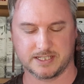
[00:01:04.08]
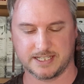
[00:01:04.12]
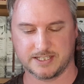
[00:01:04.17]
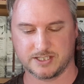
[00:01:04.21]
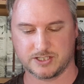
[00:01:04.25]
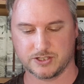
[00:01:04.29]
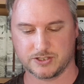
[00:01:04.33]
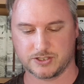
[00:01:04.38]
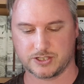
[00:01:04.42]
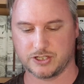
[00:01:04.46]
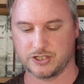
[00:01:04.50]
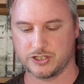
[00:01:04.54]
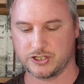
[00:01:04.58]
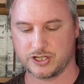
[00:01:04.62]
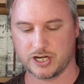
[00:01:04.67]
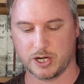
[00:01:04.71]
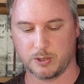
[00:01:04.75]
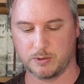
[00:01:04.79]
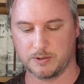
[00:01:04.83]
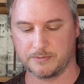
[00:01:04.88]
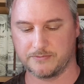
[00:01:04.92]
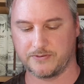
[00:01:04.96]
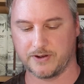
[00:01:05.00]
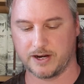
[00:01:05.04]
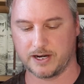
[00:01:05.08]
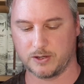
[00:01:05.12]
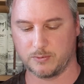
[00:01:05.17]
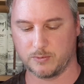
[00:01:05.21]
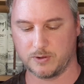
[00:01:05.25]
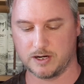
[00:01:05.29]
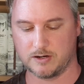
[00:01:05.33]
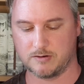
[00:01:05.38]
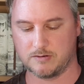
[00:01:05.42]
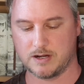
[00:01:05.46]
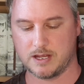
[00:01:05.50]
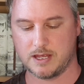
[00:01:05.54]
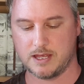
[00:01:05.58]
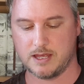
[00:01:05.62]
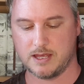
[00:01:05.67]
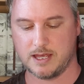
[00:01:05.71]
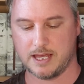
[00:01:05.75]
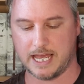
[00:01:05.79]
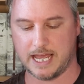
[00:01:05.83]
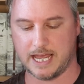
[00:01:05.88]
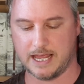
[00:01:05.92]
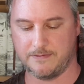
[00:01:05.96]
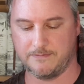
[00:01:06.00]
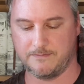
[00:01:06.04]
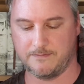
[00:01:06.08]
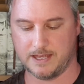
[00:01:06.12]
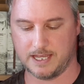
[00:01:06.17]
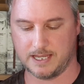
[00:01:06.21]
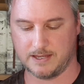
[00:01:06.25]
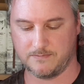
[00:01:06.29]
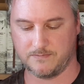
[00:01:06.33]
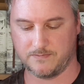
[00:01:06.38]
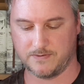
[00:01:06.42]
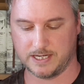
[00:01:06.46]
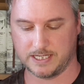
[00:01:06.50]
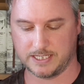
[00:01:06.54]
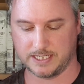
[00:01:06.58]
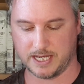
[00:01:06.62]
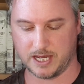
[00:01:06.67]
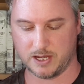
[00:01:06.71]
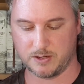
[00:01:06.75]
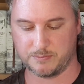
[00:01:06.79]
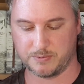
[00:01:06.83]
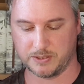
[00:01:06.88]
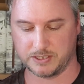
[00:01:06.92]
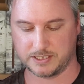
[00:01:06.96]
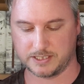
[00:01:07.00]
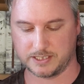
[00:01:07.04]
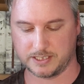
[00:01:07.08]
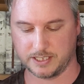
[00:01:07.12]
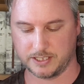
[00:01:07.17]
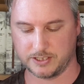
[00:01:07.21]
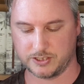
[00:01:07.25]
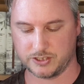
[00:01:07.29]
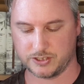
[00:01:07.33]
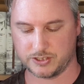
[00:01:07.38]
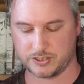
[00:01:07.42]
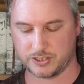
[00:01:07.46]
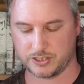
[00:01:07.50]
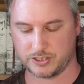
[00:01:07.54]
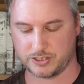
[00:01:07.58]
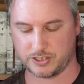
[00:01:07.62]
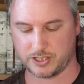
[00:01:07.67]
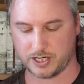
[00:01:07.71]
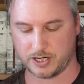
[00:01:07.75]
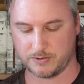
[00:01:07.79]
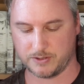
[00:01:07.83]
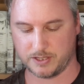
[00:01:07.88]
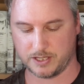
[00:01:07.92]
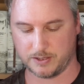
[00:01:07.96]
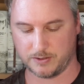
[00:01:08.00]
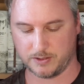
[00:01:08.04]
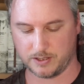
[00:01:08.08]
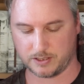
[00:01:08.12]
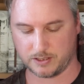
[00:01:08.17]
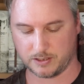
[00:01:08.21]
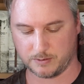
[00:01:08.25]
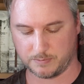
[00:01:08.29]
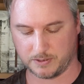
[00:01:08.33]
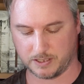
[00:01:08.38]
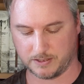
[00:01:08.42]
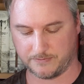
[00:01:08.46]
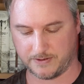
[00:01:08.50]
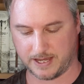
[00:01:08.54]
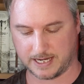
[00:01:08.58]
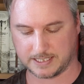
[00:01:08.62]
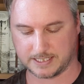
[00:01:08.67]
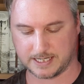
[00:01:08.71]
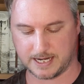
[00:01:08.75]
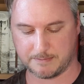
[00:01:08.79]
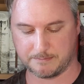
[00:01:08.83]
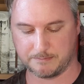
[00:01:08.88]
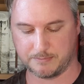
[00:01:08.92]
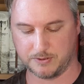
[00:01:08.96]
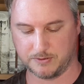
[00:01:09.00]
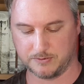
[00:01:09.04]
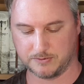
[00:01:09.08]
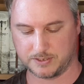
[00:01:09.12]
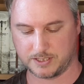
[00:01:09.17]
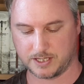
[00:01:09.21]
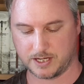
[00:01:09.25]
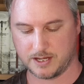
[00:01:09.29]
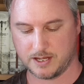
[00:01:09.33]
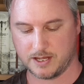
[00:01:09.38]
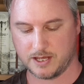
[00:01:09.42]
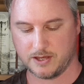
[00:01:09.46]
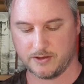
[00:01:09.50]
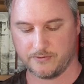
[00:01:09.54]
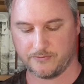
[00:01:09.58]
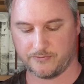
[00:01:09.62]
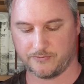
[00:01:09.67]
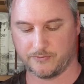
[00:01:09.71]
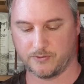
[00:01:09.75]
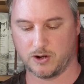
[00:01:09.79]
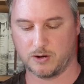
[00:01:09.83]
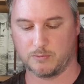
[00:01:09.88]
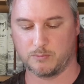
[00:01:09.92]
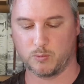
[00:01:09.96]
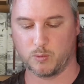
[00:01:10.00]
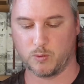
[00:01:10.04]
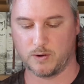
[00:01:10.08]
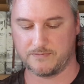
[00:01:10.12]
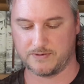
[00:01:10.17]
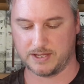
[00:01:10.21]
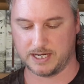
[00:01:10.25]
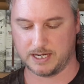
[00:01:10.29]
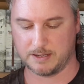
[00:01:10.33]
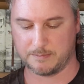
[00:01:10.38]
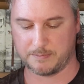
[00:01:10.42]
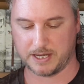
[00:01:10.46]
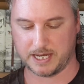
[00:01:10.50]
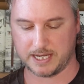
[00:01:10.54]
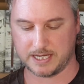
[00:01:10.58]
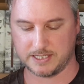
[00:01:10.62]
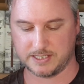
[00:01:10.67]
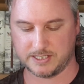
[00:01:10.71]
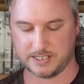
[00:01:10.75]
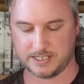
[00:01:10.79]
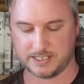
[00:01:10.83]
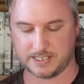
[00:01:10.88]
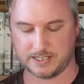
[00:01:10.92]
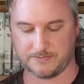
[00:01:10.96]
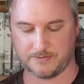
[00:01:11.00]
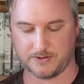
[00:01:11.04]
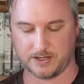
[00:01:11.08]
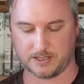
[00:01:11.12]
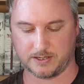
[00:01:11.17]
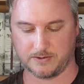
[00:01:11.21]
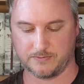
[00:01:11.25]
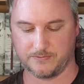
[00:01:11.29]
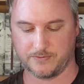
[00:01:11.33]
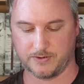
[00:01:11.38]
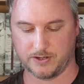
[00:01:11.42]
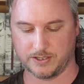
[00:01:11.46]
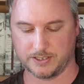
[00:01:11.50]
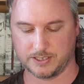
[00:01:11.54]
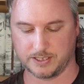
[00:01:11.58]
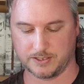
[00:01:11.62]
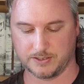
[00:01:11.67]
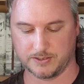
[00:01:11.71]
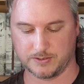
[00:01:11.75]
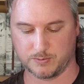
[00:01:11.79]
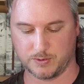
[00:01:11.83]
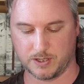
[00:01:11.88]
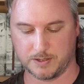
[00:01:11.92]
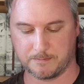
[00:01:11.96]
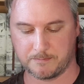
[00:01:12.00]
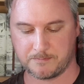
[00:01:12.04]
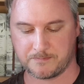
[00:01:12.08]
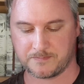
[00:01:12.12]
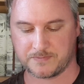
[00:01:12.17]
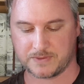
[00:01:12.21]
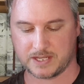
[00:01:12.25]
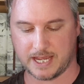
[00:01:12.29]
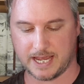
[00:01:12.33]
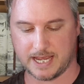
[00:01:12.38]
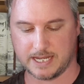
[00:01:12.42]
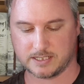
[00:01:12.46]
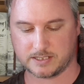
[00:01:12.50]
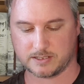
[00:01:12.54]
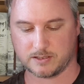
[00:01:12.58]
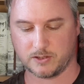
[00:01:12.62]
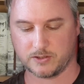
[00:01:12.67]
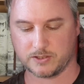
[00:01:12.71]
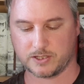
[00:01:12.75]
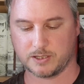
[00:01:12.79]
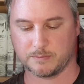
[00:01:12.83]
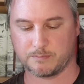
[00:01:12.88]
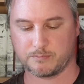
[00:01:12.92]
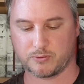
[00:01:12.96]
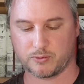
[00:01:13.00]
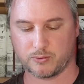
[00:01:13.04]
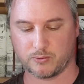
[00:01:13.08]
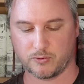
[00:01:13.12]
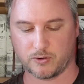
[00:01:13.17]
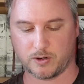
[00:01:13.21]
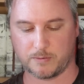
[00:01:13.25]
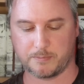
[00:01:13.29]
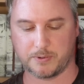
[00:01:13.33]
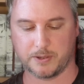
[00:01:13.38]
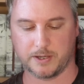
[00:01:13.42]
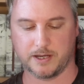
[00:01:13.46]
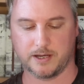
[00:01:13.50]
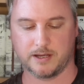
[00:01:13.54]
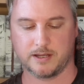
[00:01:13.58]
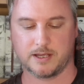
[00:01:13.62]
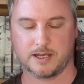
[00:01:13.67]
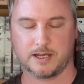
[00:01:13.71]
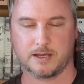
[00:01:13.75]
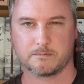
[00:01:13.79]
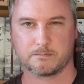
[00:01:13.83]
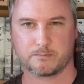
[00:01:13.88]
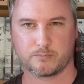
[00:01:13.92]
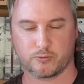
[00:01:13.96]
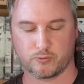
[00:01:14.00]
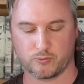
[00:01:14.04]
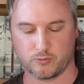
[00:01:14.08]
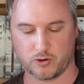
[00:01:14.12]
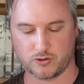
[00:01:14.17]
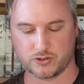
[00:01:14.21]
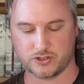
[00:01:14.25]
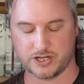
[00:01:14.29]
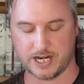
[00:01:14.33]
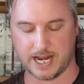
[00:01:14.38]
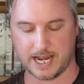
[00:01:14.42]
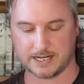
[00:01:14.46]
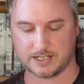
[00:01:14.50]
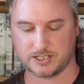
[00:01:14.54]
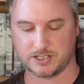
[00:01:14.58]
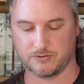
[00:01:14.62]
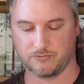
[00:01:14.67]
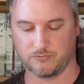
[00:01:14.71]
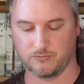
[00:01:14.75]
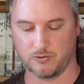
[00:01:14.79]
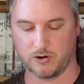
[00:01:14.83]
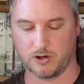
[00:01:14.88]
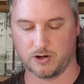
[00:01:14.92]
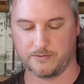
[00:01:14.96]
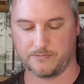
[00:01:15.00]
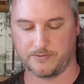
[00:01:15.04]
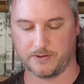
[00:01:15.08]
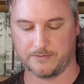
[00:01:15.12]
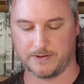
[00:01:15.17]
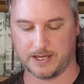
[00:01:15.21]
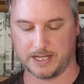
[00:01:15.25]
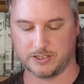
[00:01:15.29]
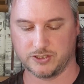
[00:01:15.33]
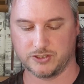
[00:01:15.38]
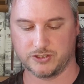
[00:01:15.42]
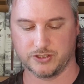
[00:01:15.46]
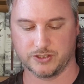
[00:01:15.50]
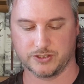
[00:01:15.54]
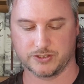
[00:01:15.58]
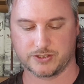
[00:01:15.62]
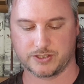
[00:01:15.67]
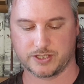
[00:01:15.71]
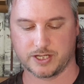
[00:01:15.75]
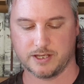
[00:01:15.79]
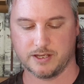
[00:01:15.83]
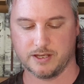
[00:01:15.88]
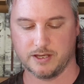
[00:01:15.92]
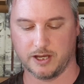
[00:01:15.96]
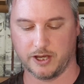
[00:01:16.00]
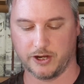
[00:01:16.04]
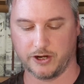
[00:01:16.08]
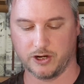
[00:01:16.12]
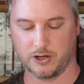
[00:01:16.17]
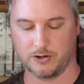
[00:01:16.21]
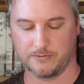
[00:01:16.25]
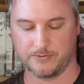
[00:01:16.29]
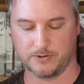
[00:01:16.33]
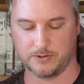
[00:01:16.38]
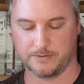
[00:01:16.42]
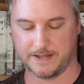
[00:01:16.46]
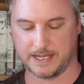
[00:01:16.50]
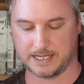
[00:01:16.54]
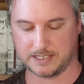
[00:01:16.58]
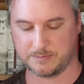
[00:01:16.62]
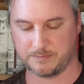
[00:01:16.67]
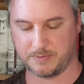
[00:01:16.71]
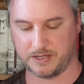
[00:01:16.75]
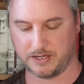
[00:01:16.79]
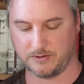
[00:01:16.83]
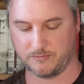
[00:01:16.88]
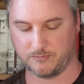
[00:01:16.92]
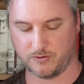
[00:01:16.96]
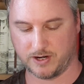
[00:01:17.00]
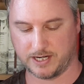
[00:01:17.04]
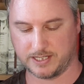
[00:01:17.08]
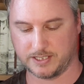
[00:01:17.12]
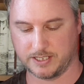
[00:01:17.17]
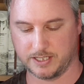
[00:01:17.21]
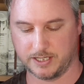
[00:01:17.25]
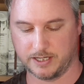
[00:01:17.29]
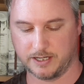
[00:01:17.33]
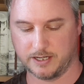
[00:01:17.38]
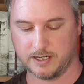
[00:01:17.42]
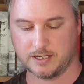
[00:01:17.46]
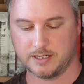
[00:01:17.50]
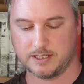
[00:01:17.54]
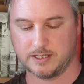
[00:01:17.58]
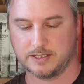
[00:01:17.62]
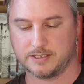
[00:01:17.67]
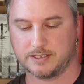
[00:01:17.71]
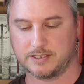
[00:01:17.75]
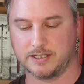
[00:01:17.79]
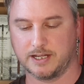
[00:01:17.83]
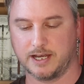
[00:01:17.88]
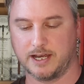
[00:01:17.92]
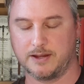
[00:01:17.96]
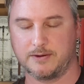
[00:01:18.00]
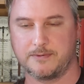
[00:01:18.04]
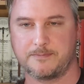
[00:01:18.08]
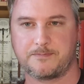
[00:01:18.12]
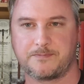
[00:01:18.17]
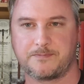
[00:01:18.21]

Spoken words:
it doesn't show up very well in the video, but just to show you a couple of examples from within the pages, if I can find a good one. It's like a proper project rather than just a novel that's been written. So